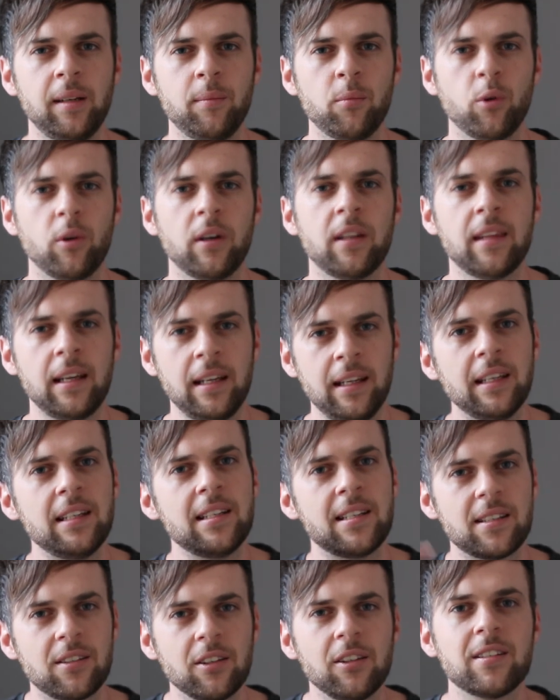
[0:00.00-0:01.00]
anymore. And then He
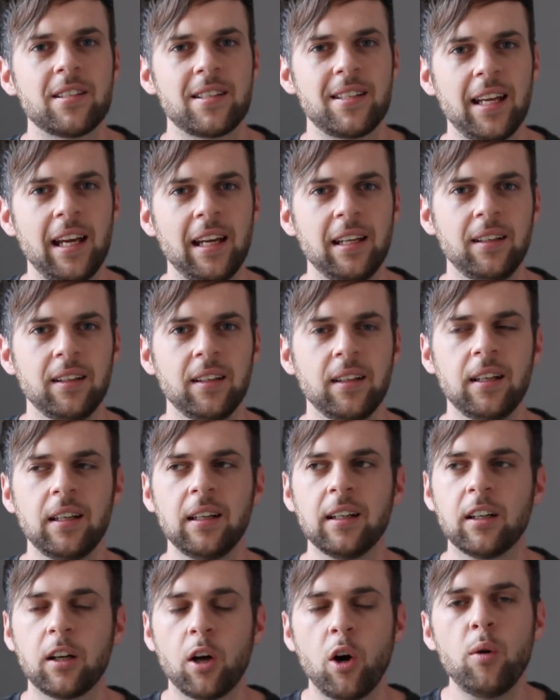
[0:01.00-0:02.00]
still said,
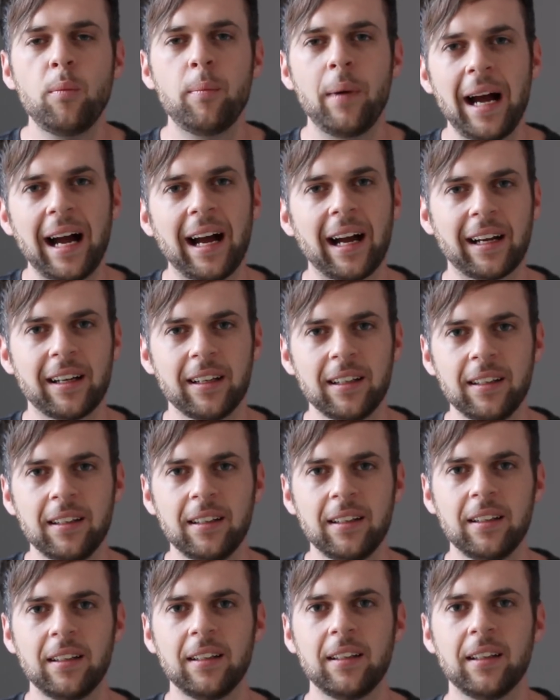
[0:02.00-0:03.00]
go back.
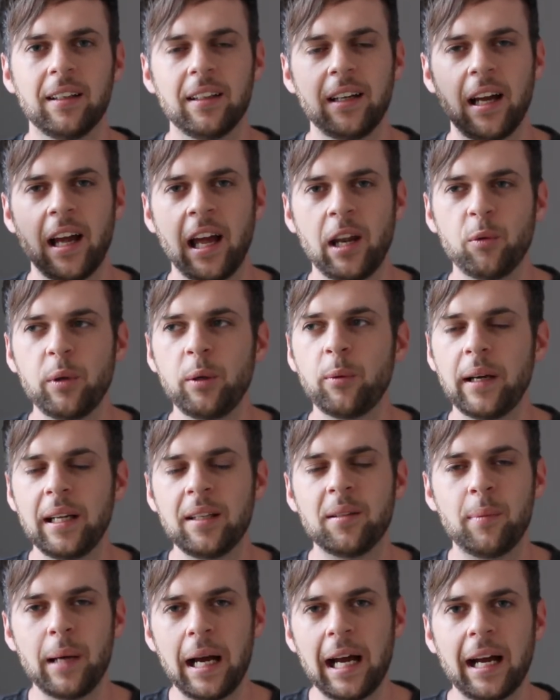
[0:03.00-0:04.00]
And we
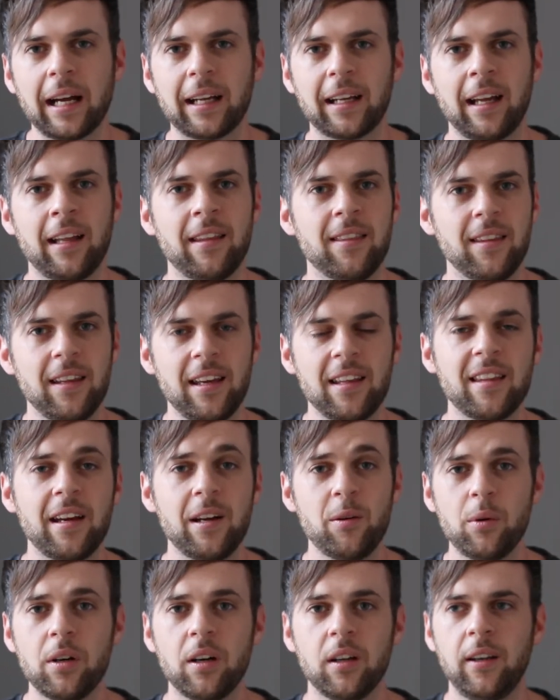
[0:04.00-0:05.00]
went back, and there
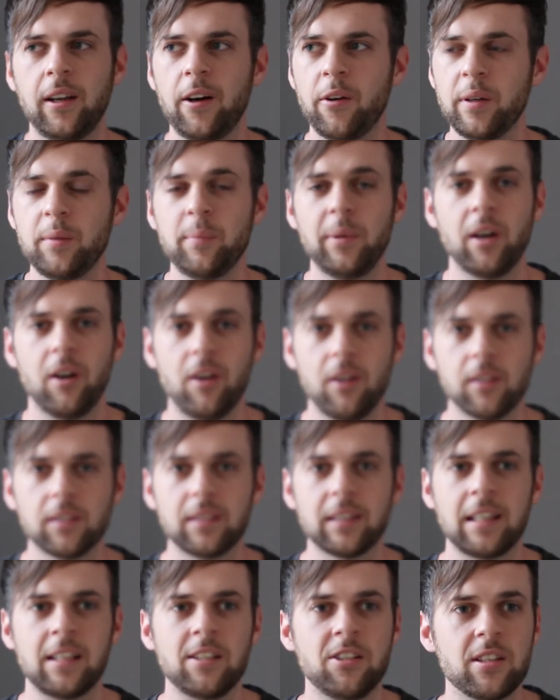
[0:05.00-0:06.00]
they were, lo and
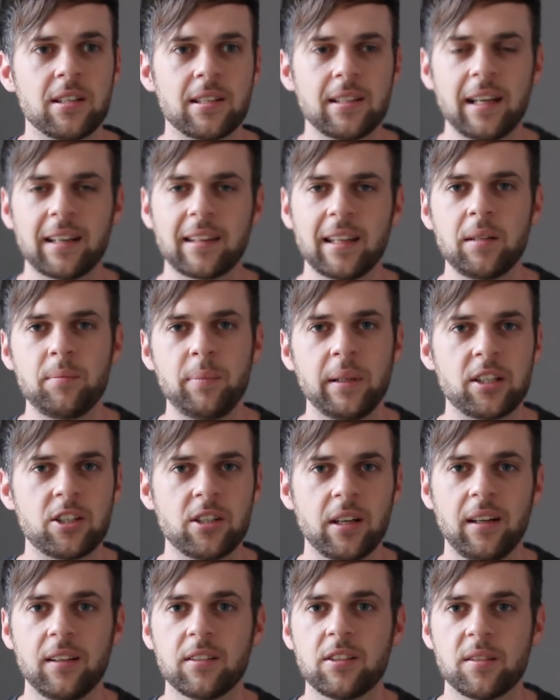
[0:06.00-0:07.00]
behold. And just like that
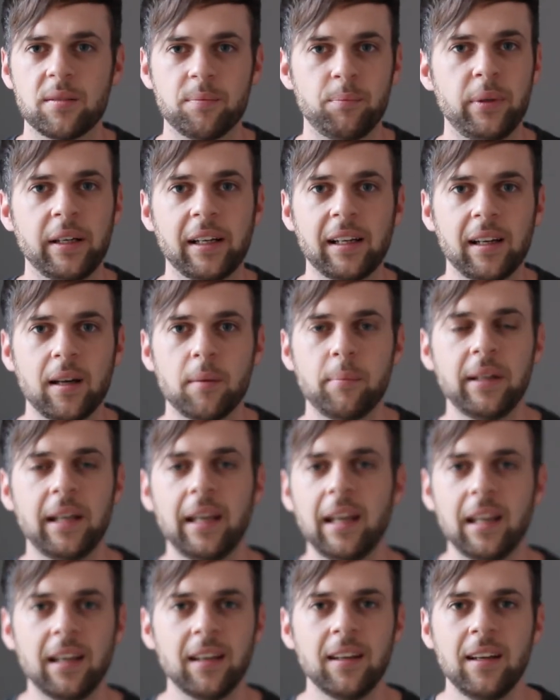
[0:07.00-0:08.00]
picture, I'll just bring it up
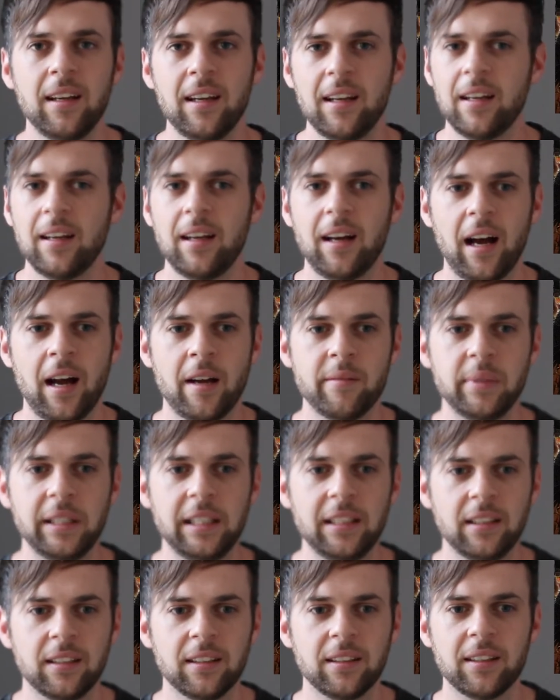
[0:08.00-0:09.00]
again. I
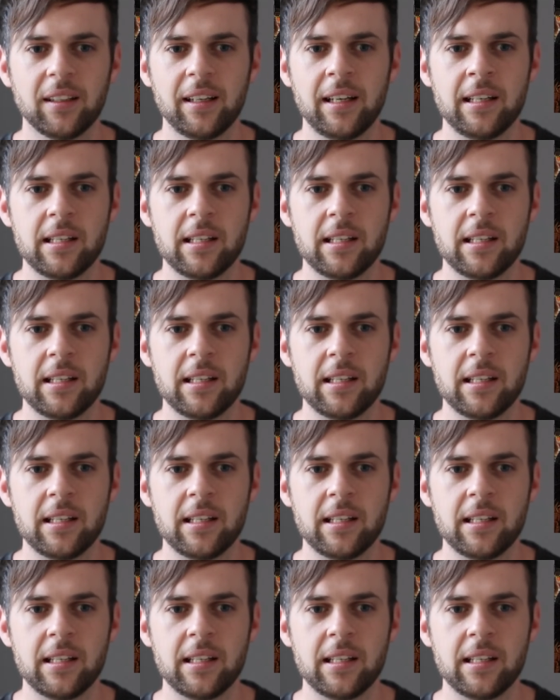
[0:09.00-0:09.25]
mean,